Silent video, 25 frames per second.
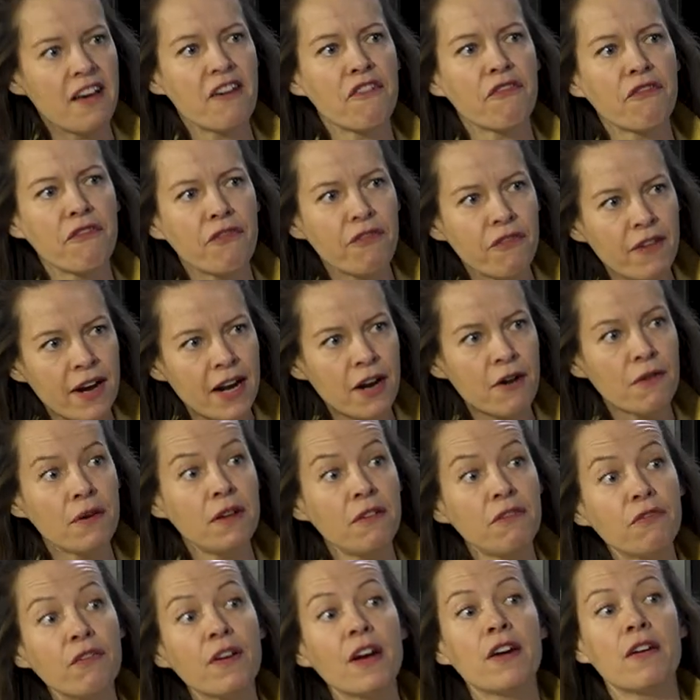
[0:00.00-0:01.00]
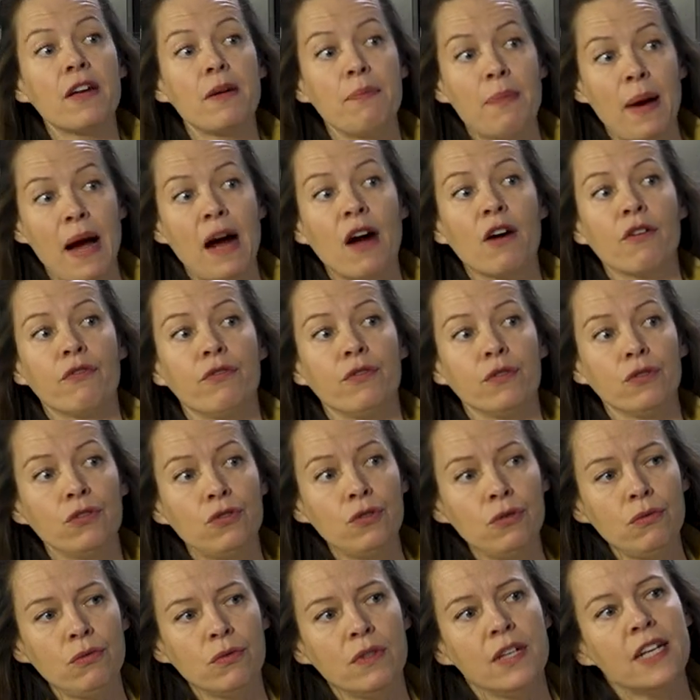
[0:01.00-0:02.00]
a very, very powerful powerful
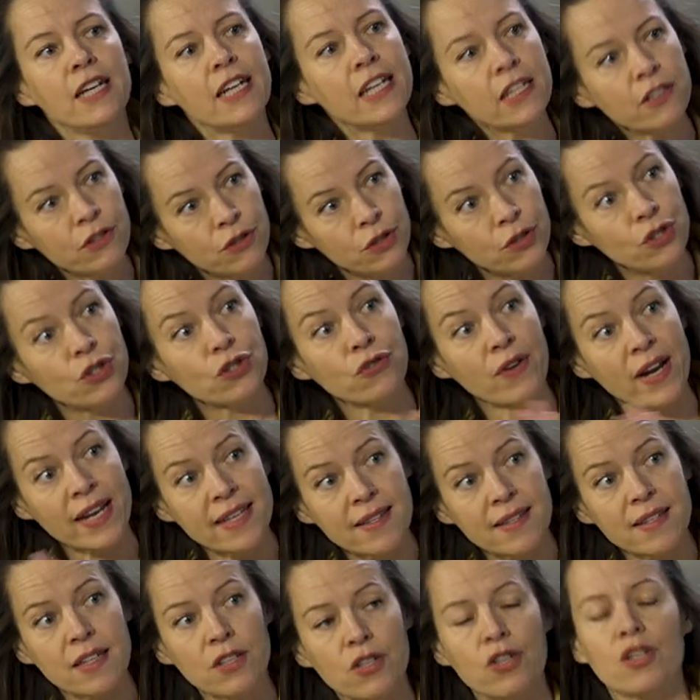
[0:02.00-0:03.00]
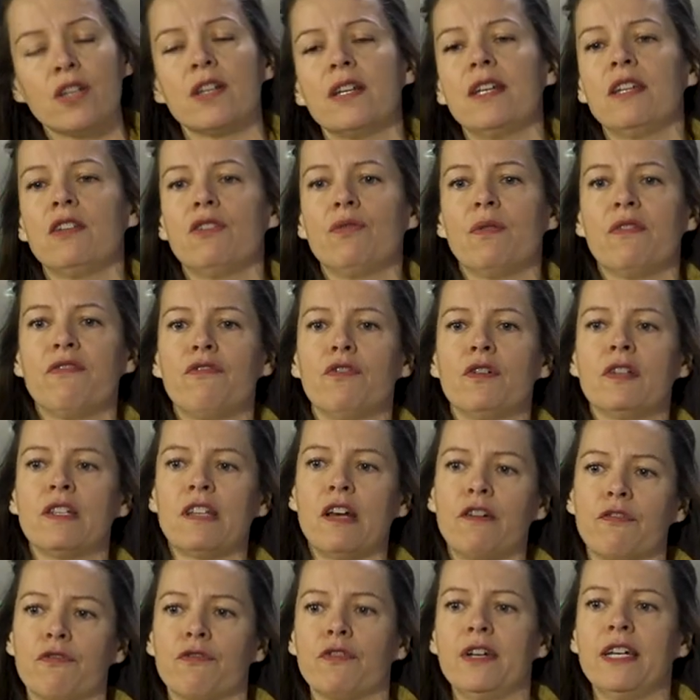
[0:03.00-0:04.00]
tool to transition into a
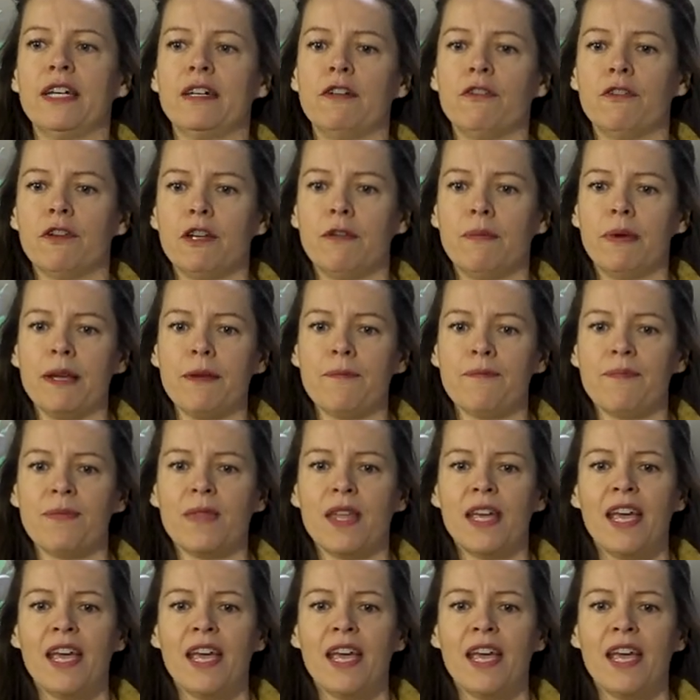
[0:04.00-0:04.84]
fossil-free economy.